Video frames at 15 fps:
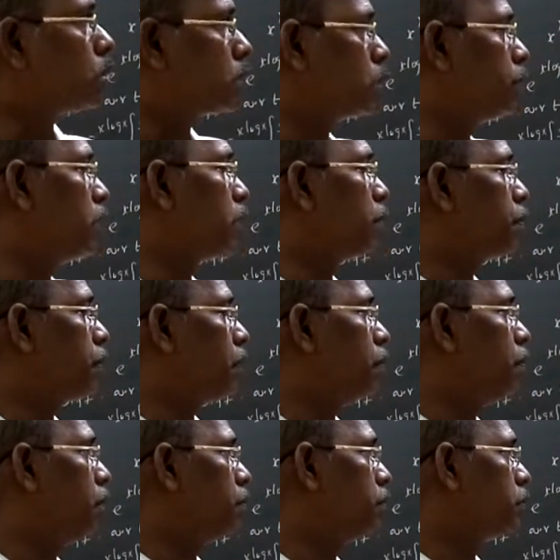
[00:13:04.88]
similar
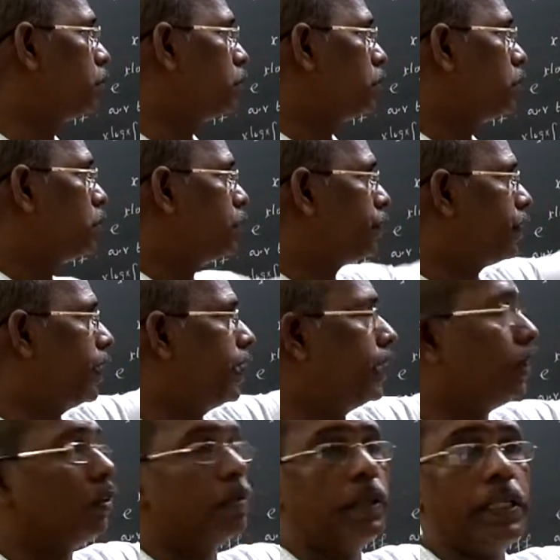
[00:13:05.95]
problems to find
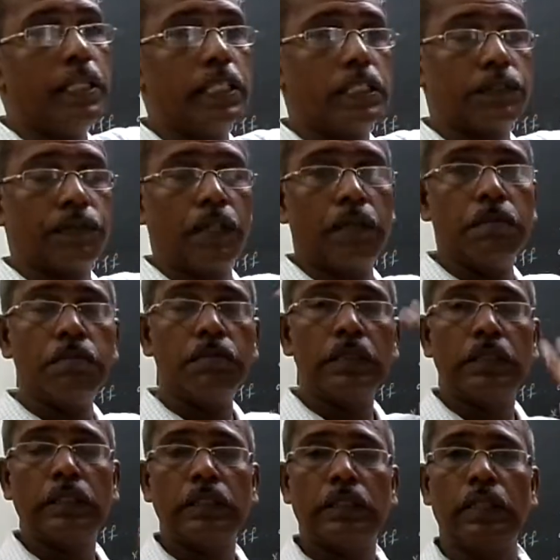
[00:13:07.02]
dy by dx from
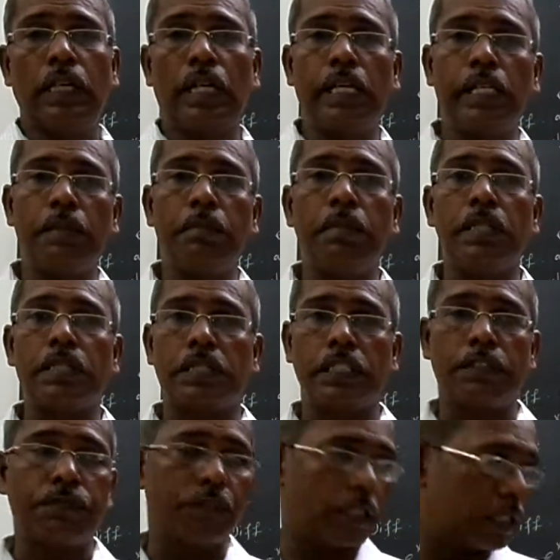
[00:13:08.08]
an
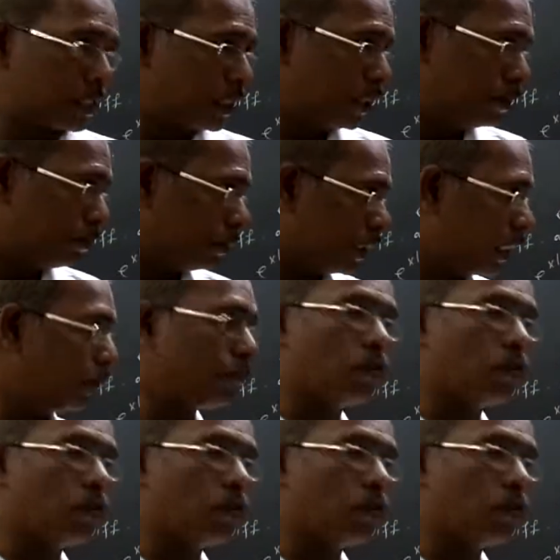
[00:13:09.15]
implicit function. Keep